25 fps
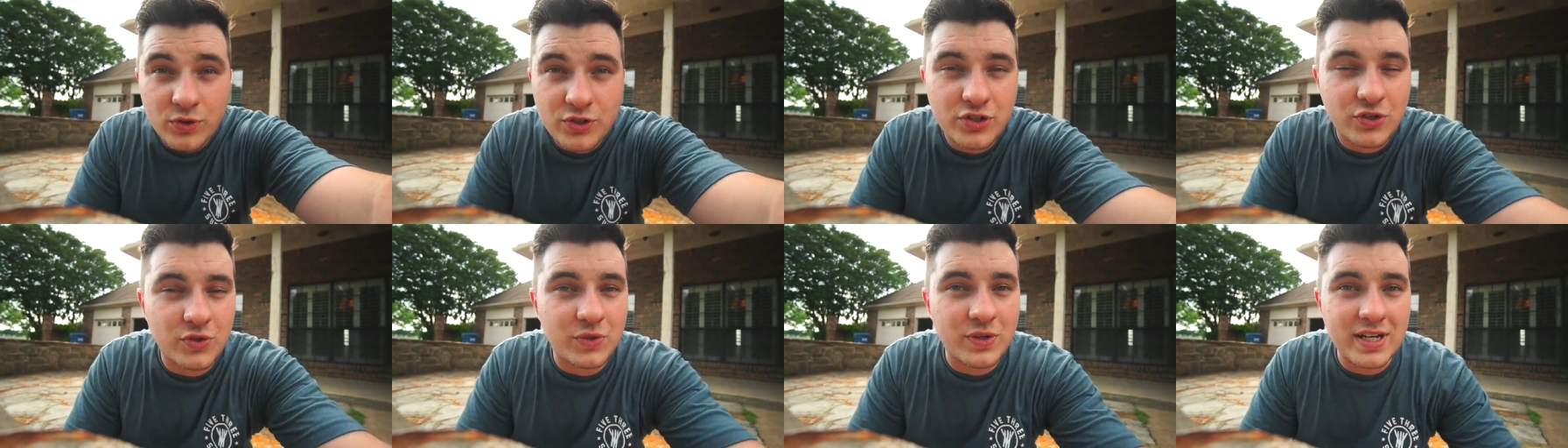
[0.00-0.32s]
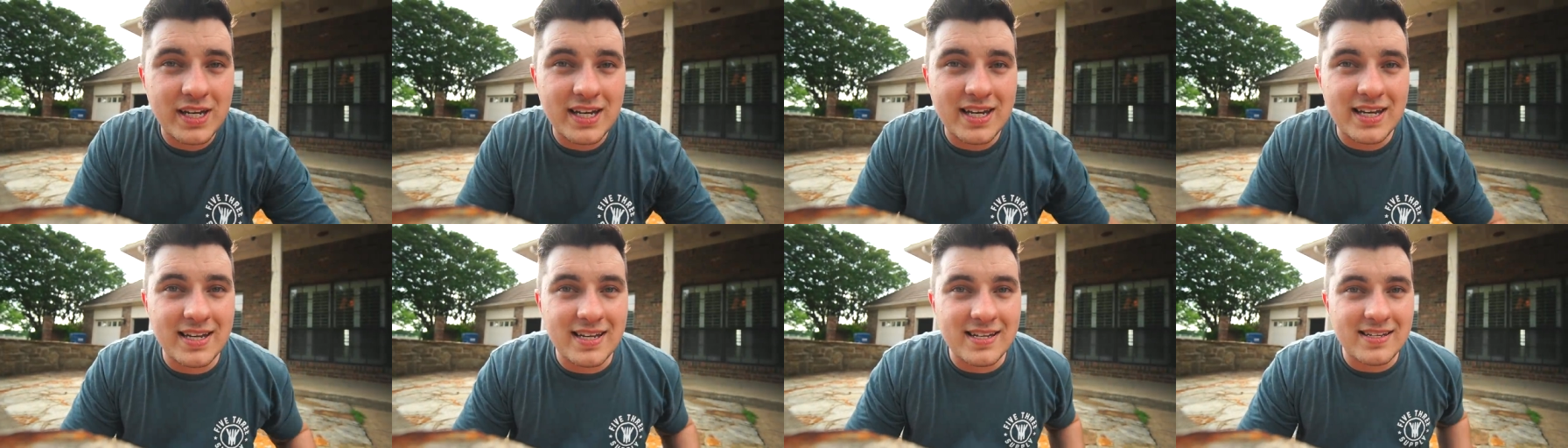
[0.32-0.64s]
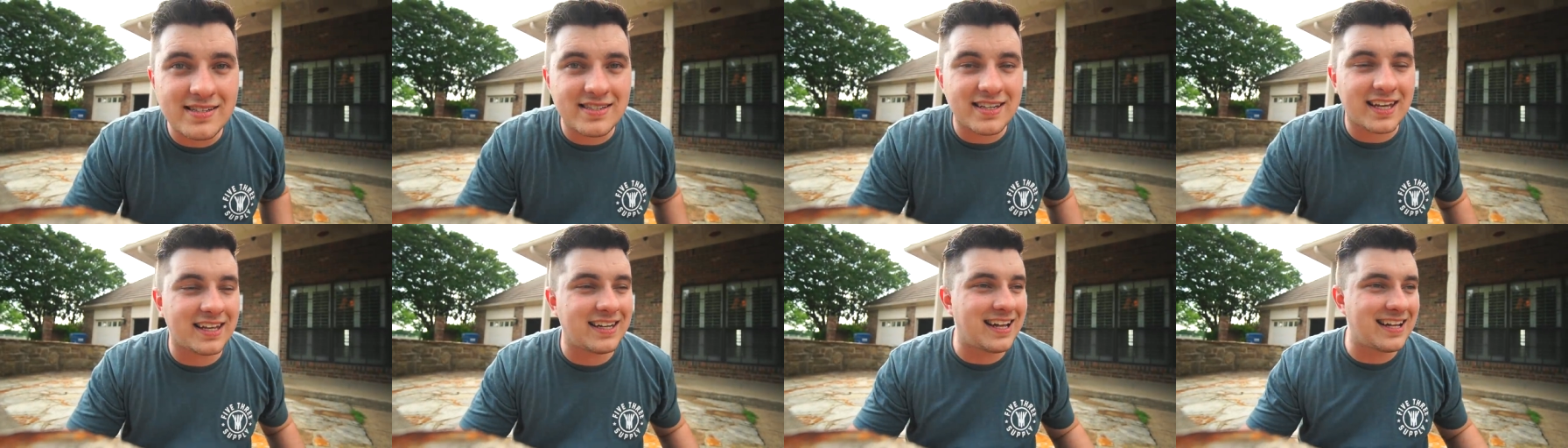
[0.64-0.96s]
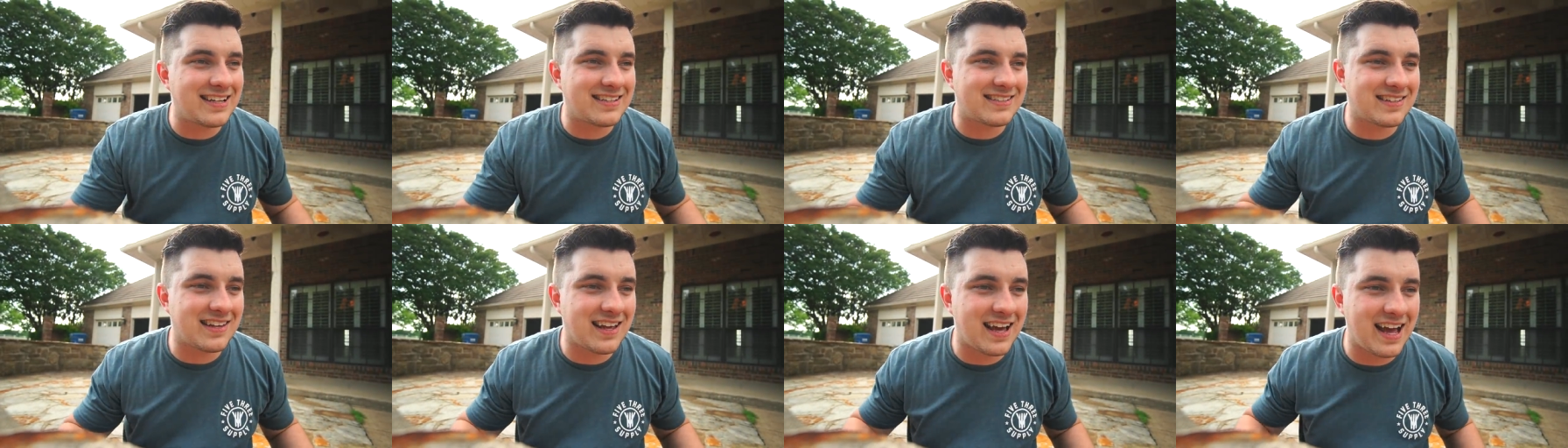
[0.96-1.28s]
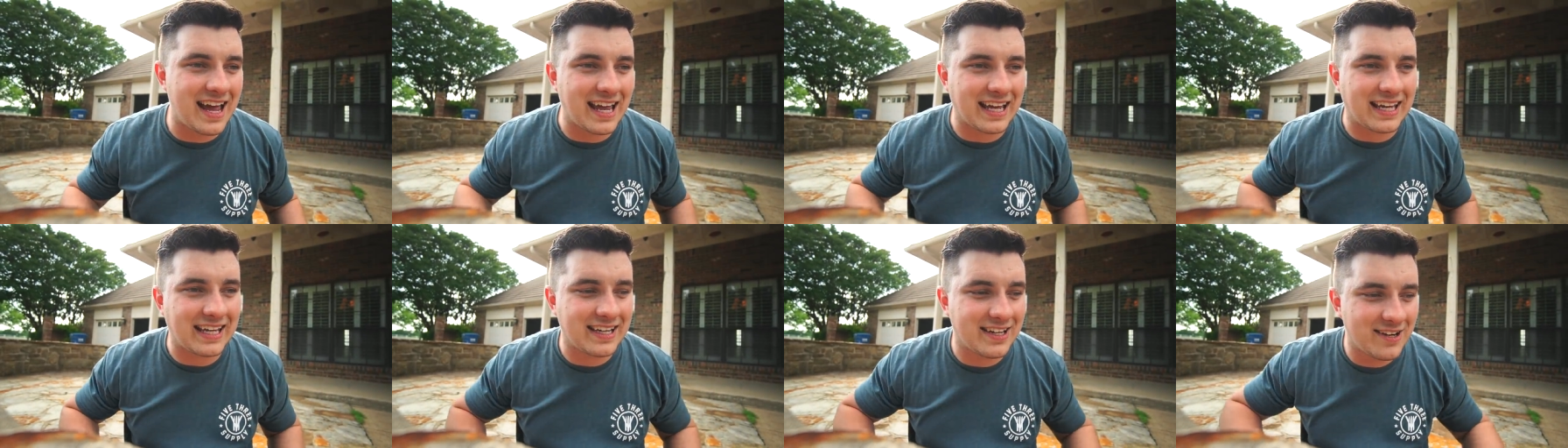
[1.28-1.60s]
trees, and it's
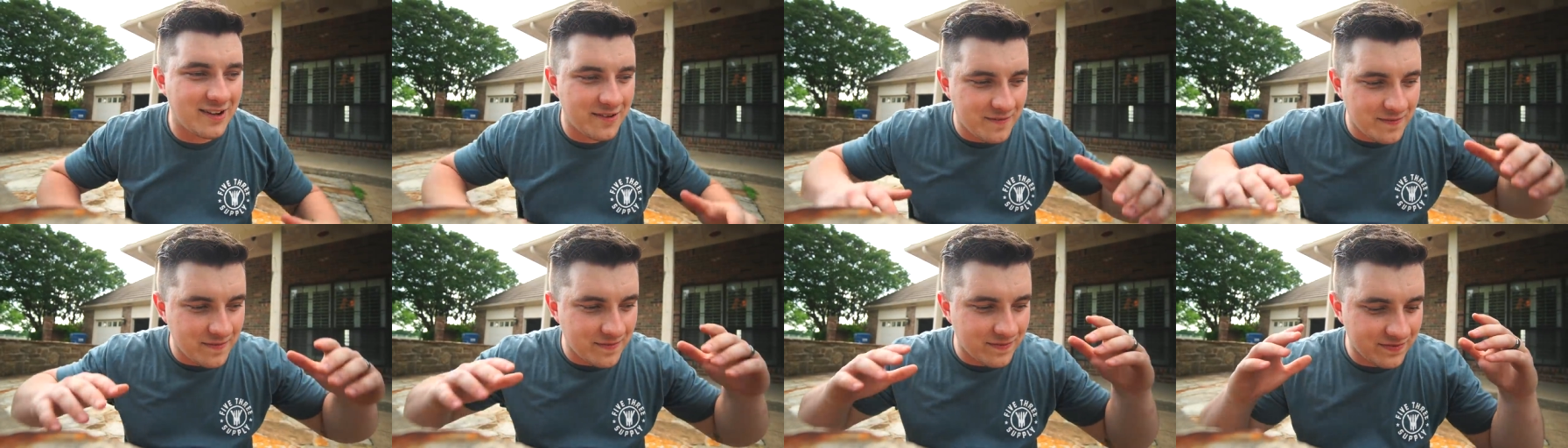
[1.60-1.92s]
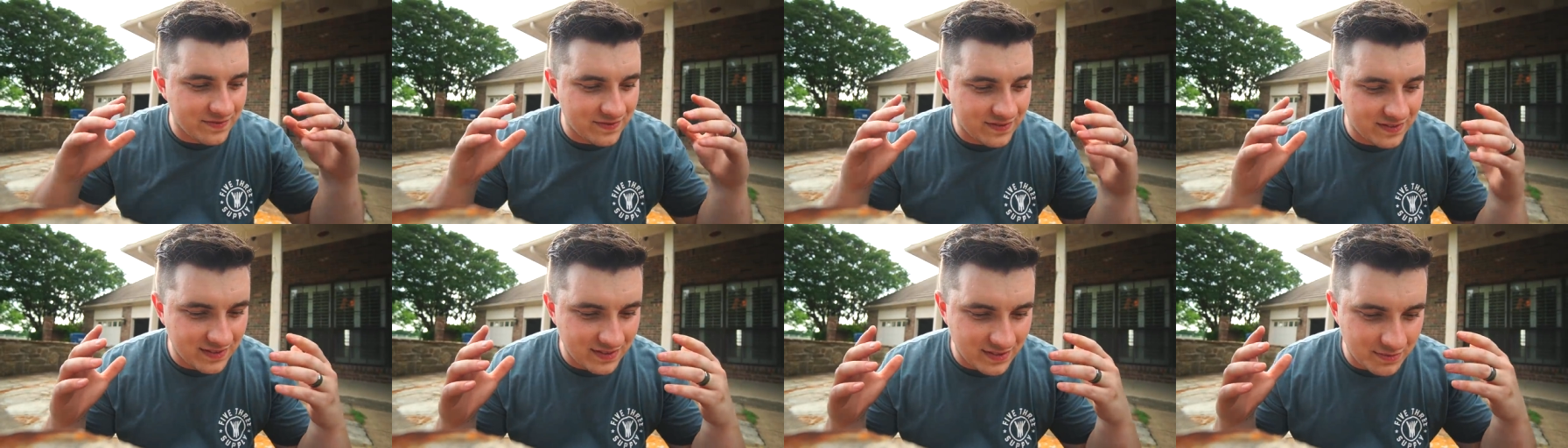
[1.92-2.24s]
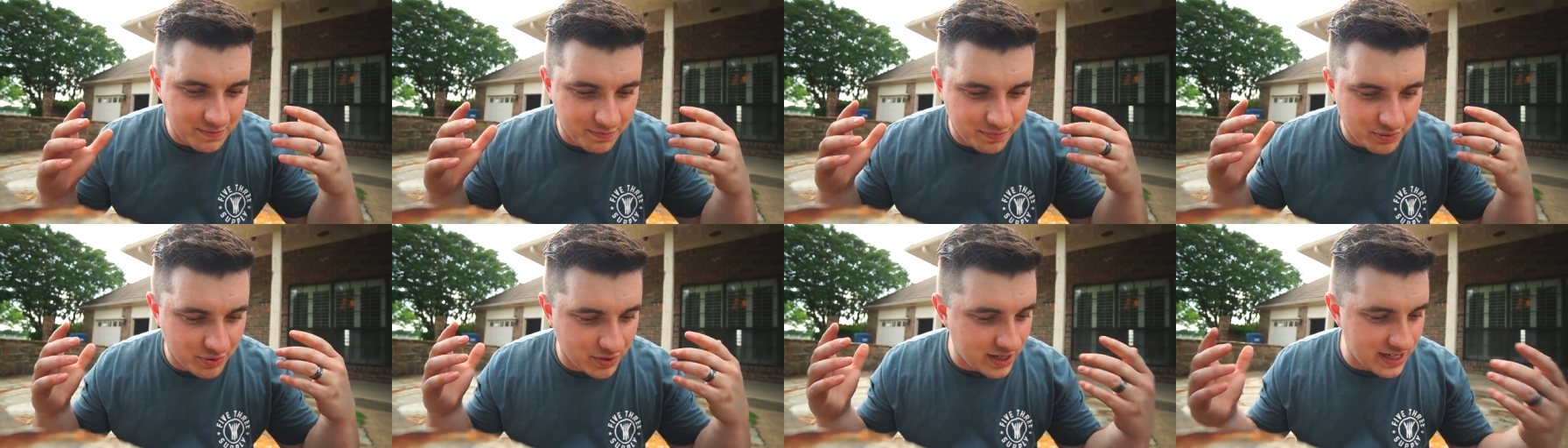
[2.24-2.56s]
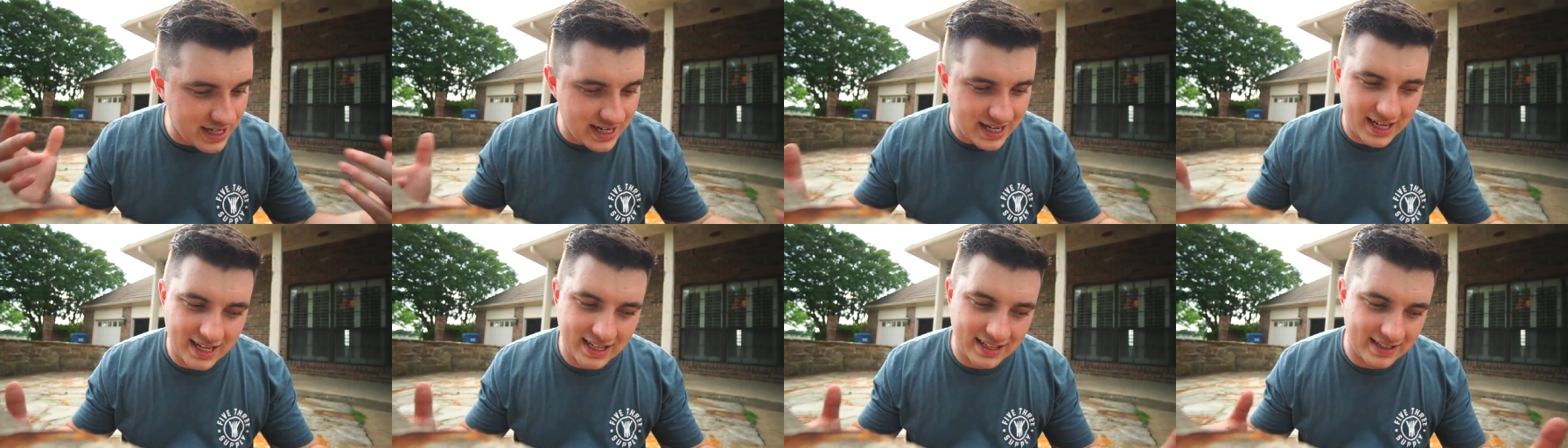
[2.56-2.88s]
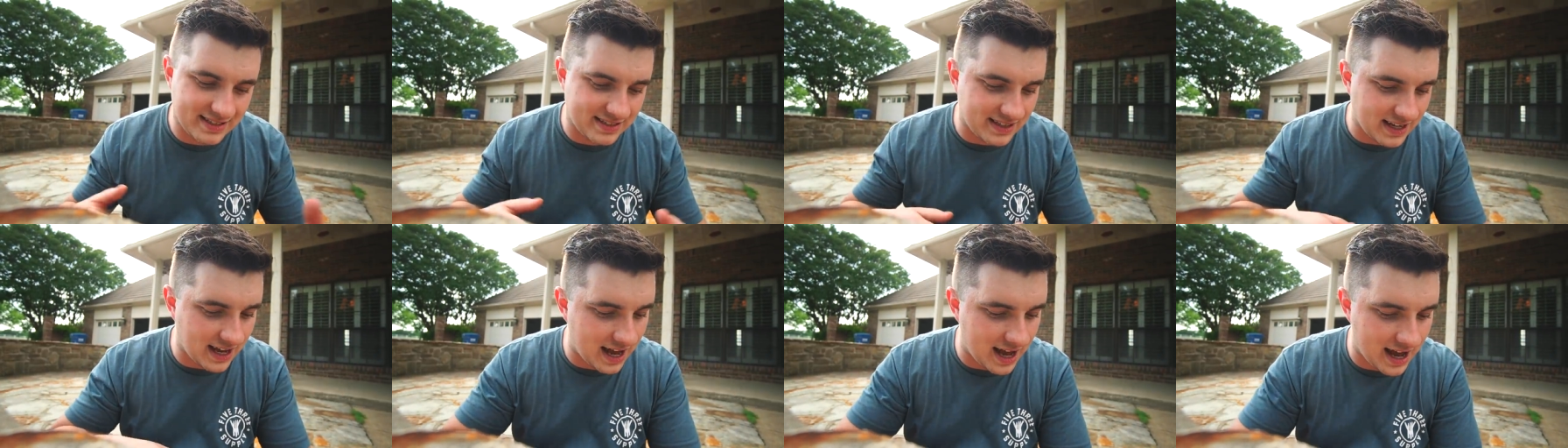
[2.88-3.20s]
like, pretty
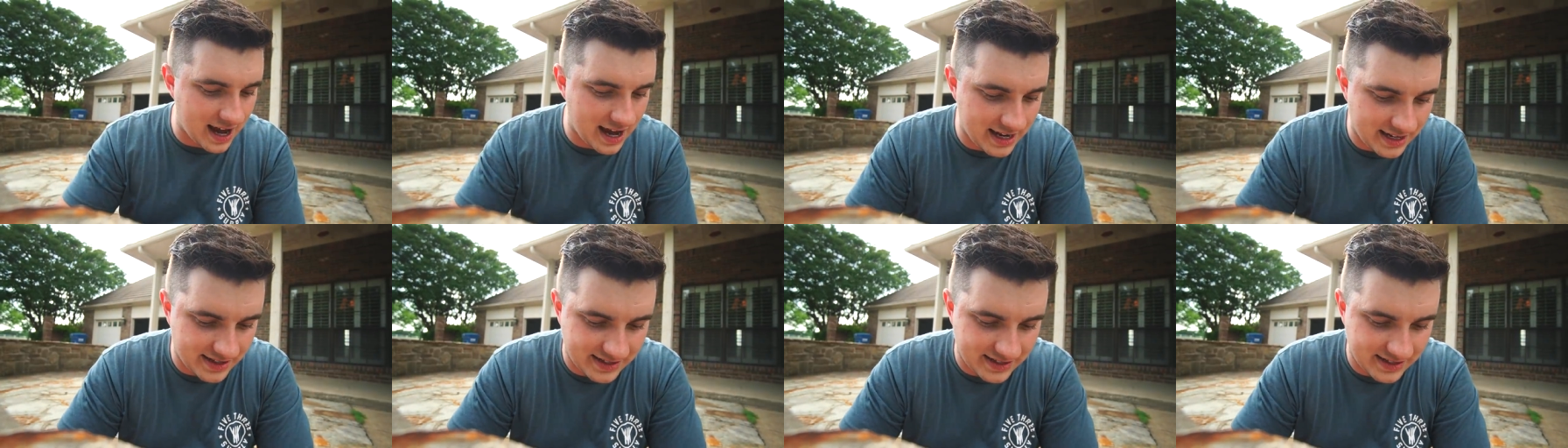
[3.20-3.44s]
inside.